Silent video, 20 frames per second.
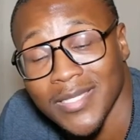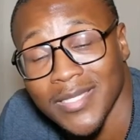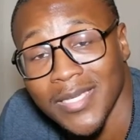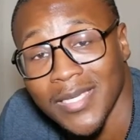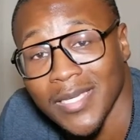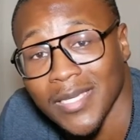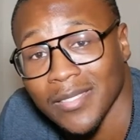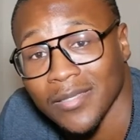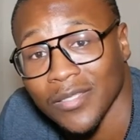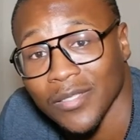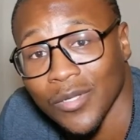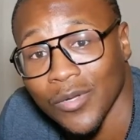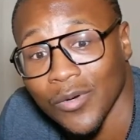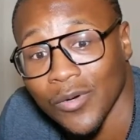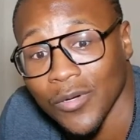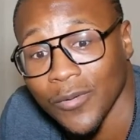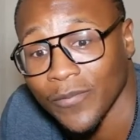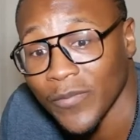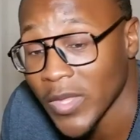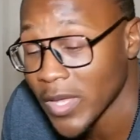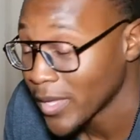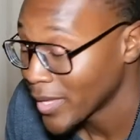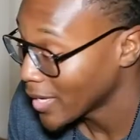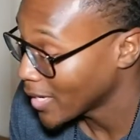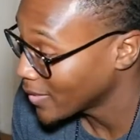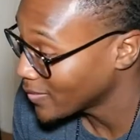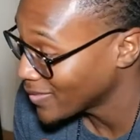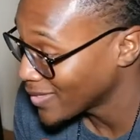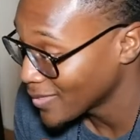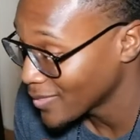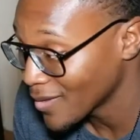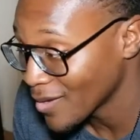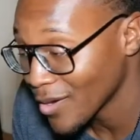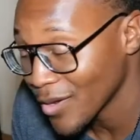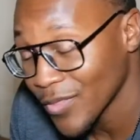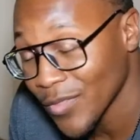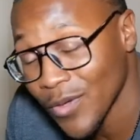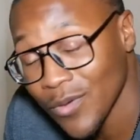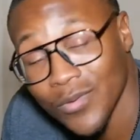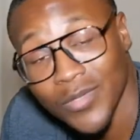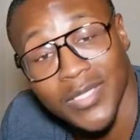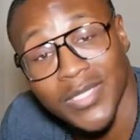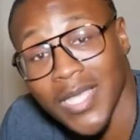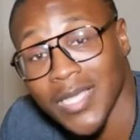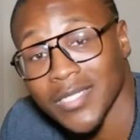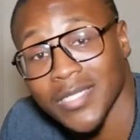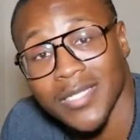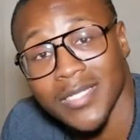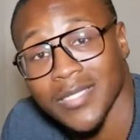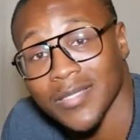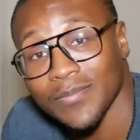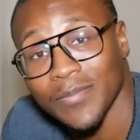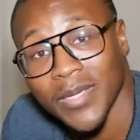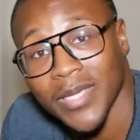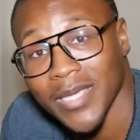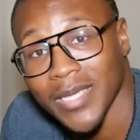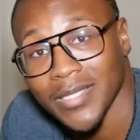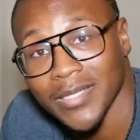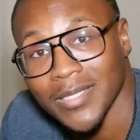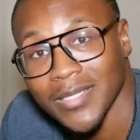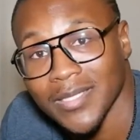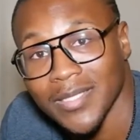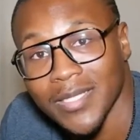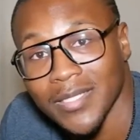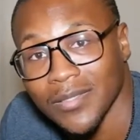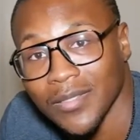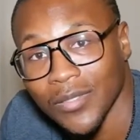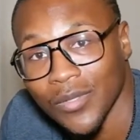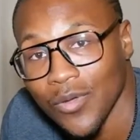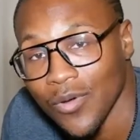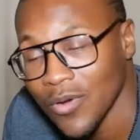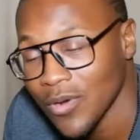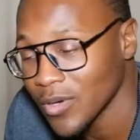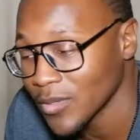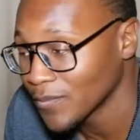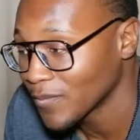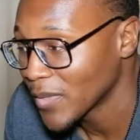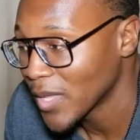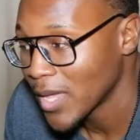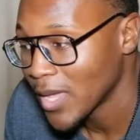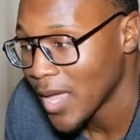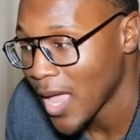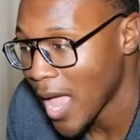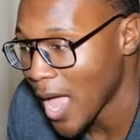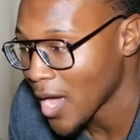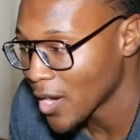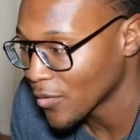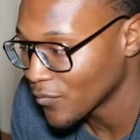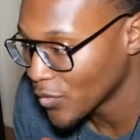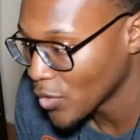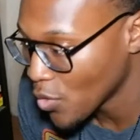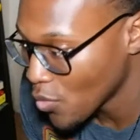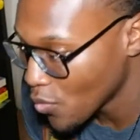seeking the Lord. And then there are those that just began to seek the Lord out of